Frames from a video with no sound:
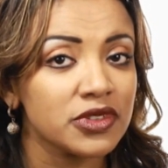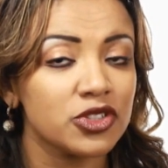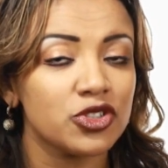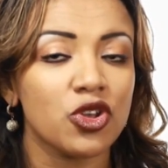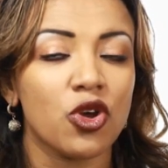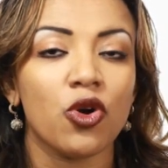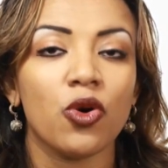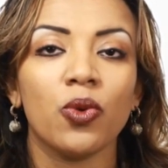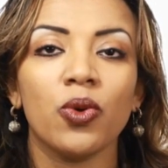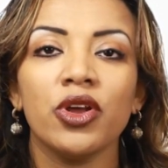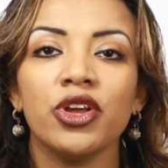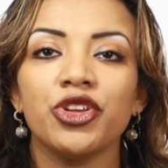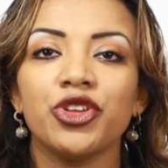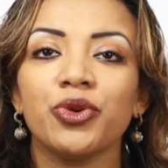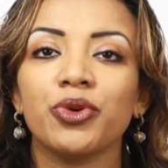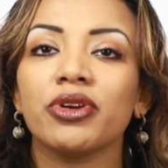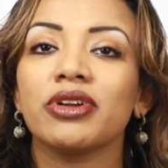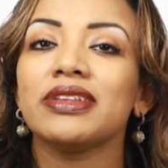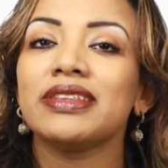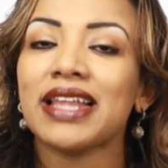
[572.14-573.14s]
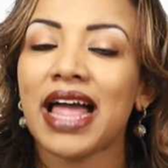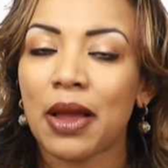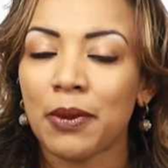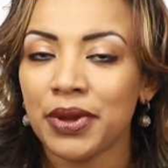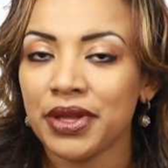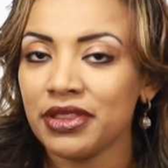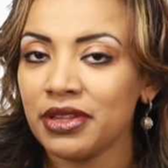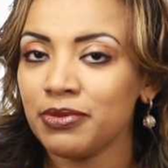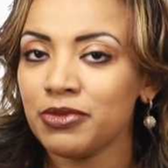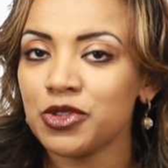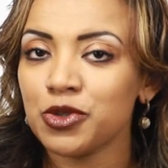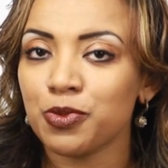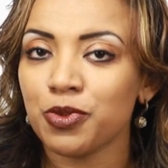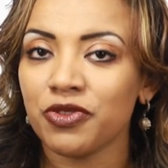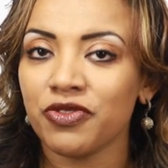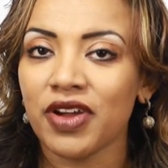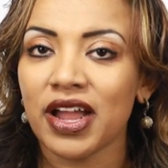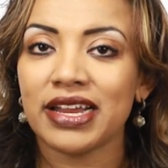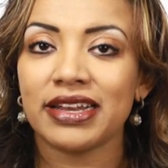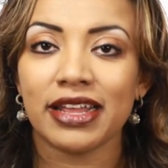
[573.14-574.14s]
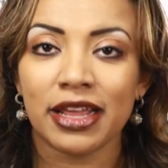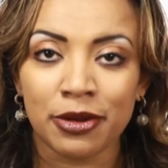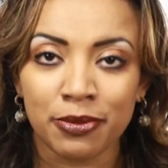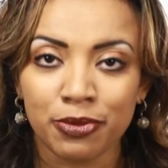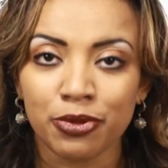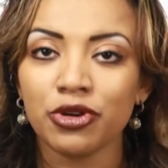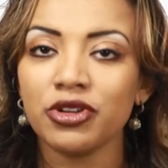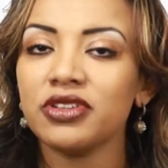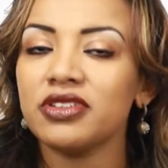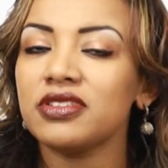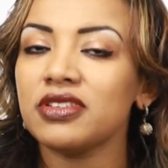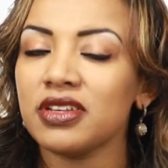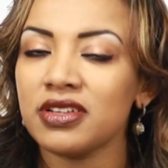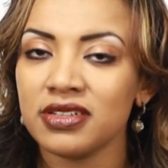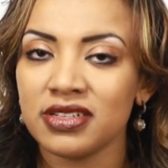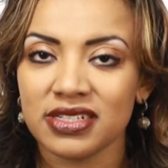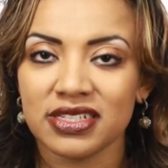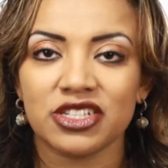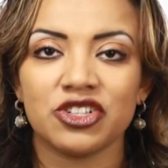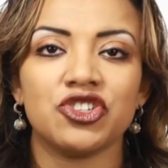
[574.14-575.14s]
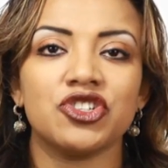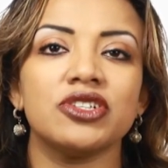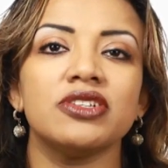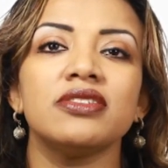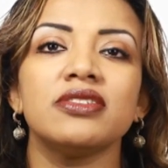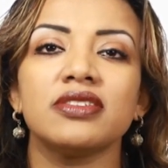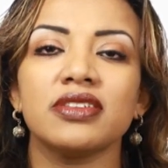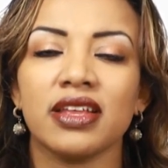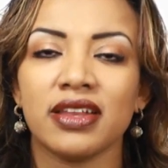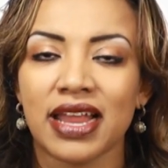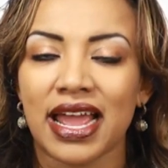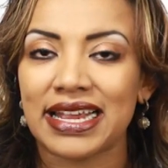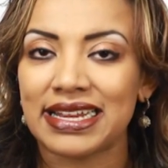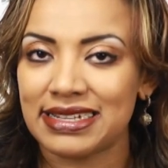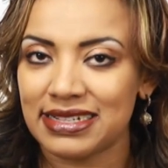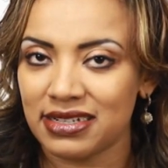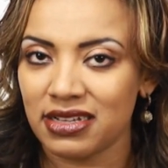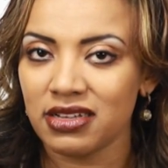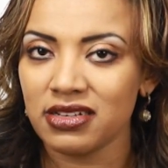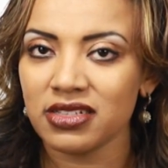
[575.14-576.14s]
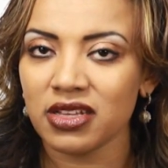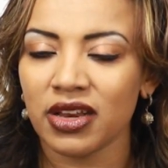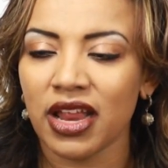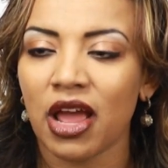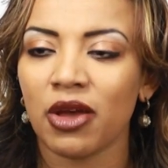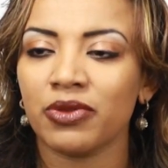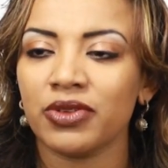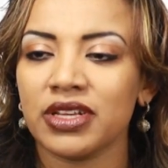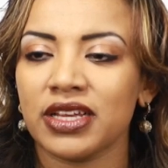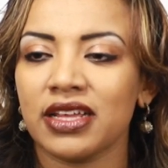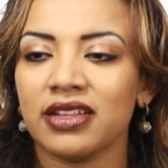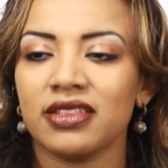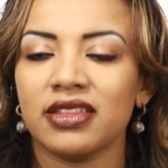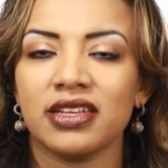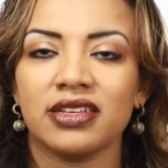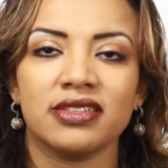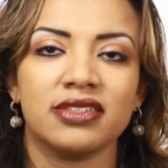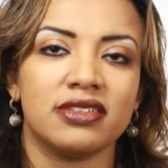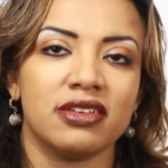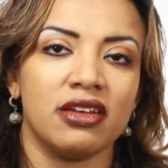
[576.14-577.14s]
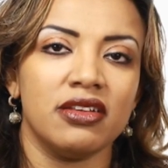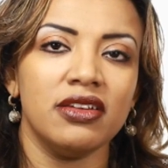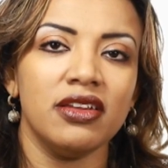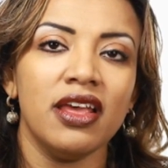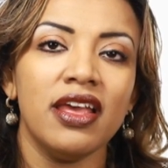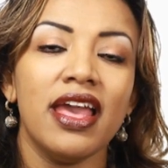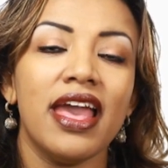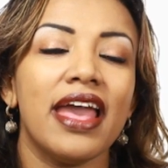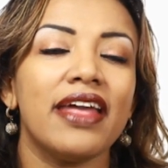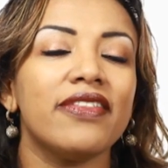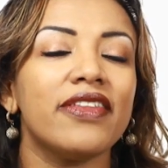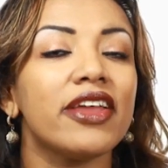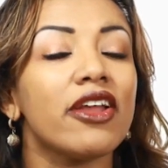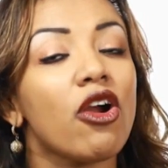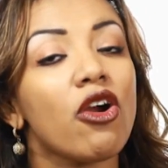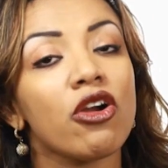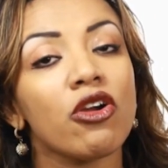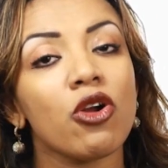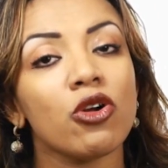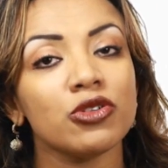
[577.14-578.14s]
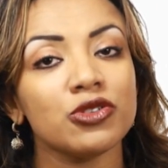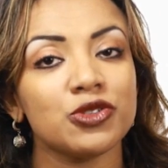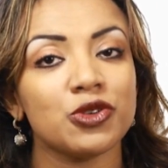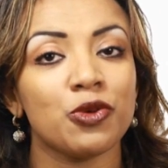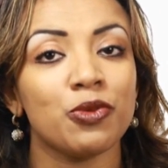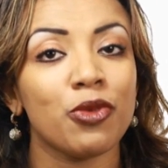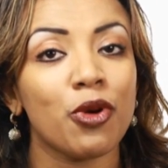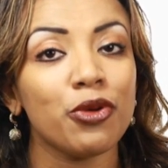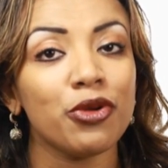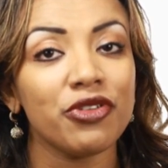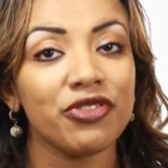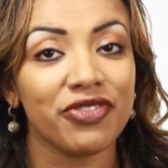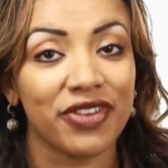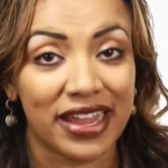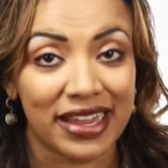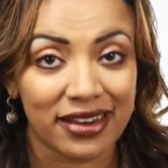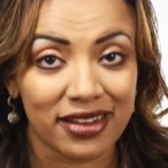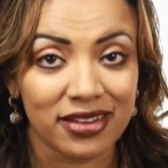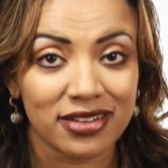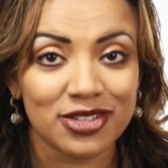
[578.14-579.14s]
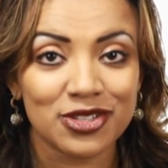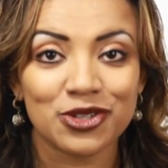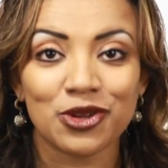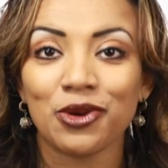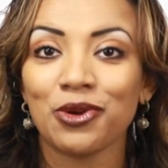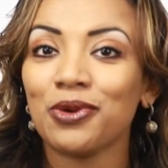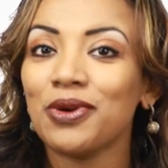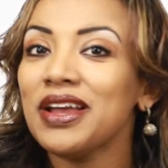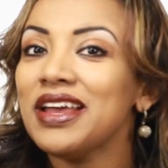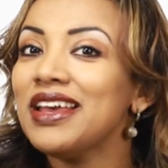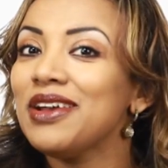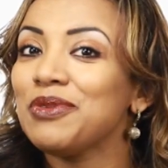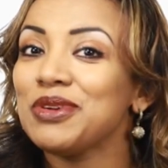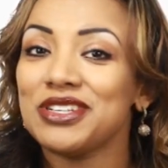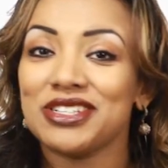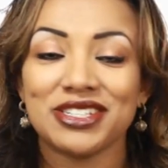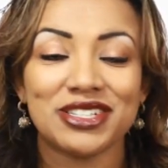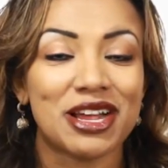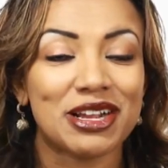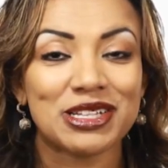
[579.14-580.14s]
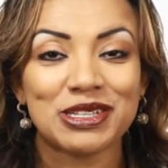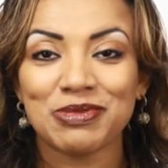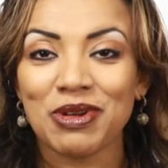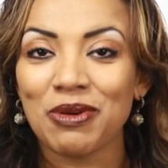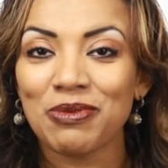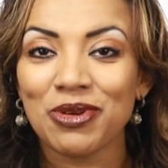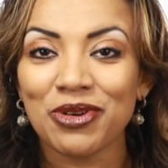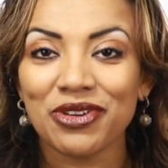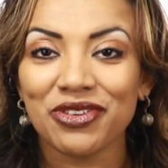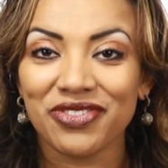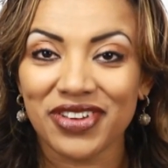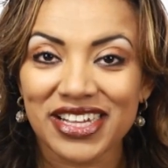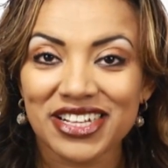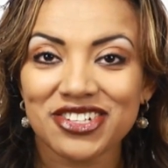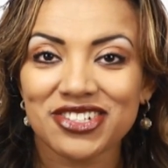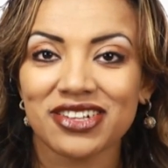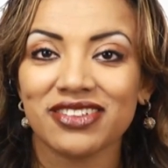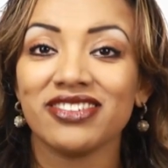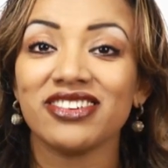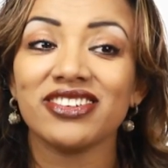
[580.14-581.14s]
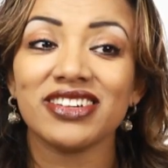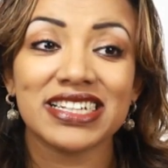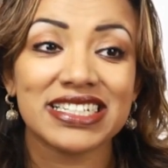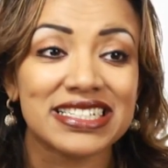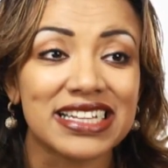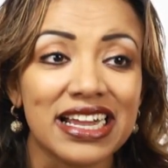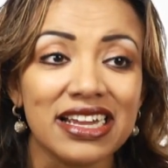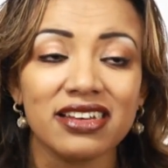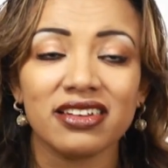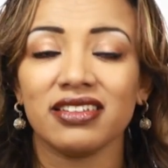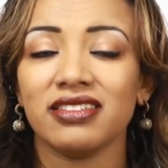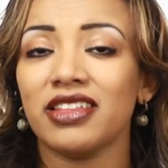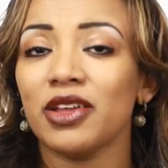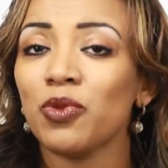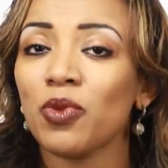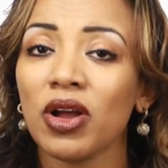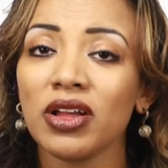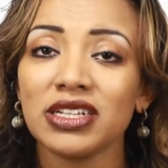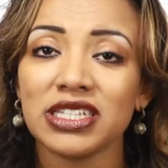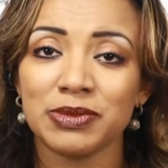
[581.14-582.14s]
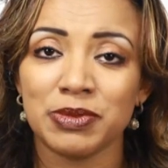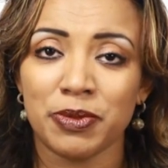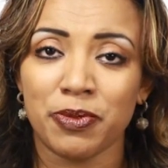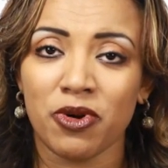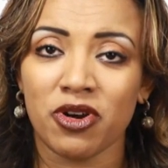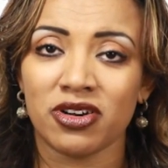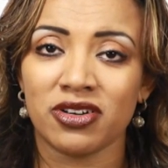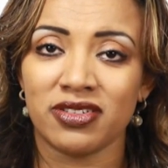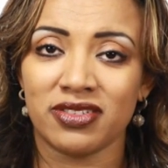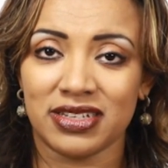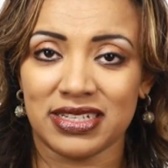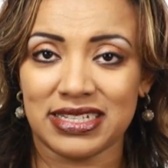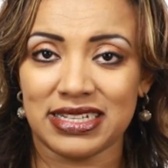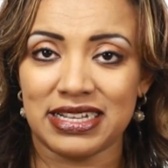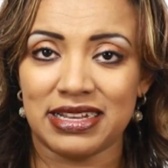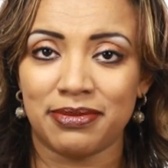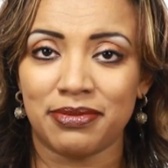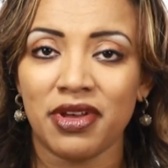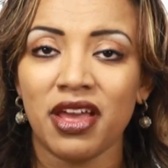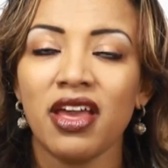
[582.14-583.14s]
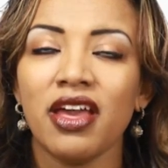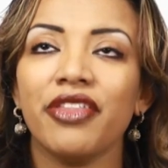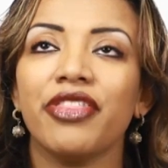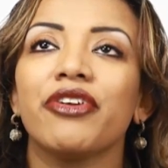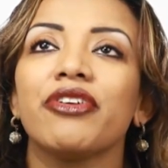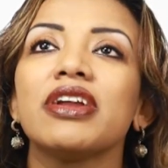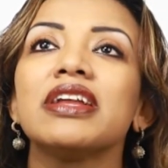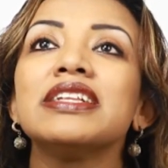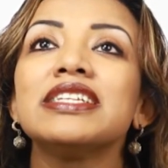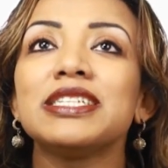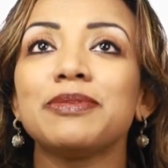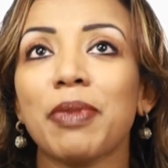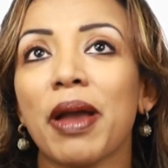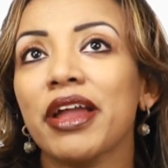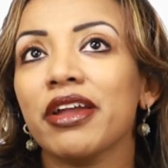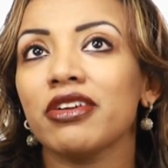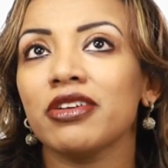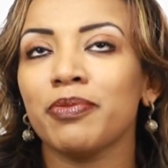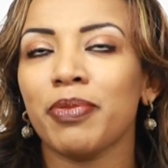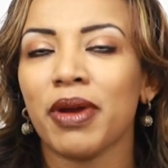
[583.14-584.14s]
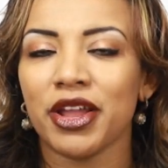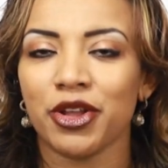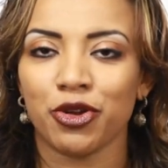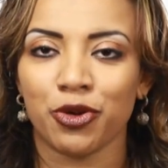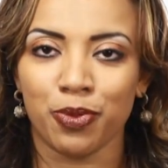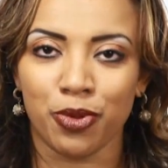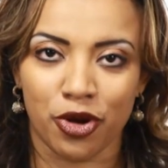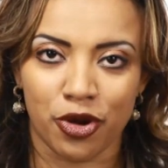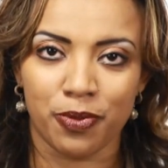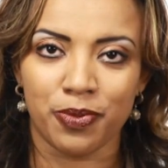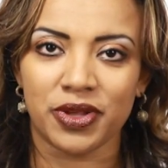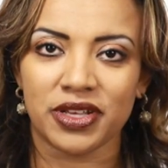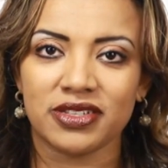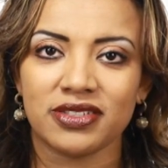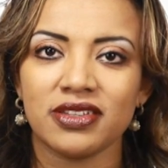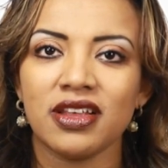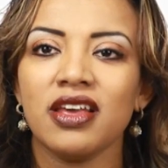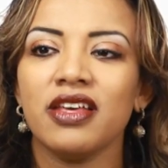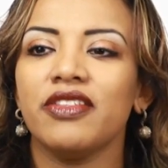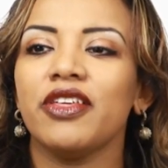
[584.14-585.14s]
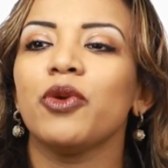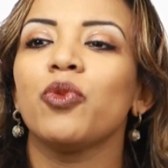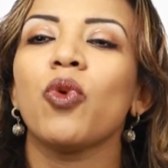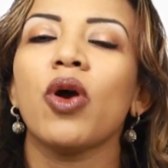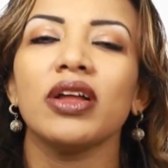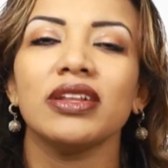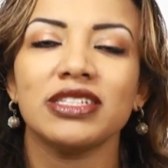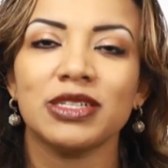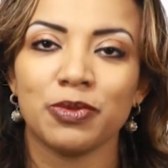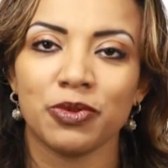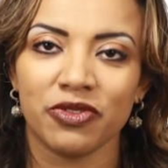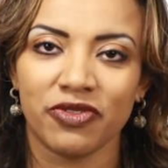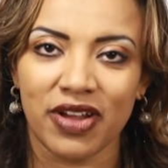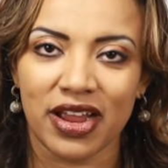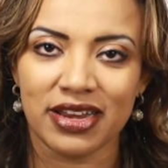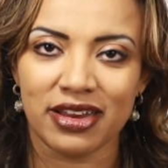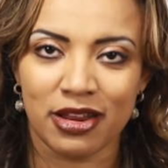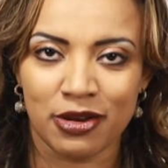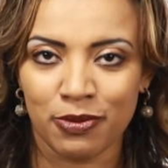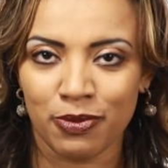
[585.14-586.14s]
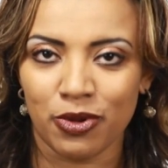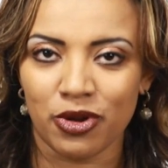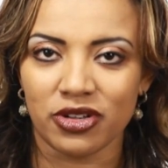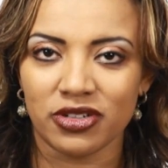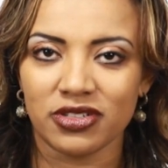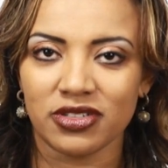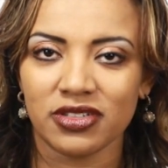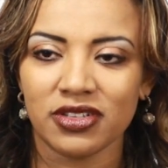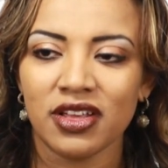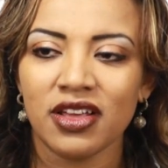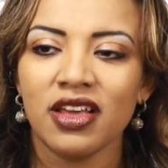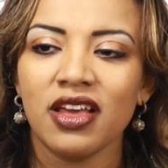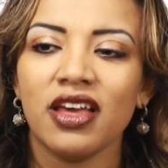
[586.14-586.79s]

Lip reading: So you are allowing them to provide input and decisions and ideas on how to get things done. And they are also motivated. So we just talked about motivation. They're excited. They want to be part of the team. They're inspired by your purpose. They want to provide input.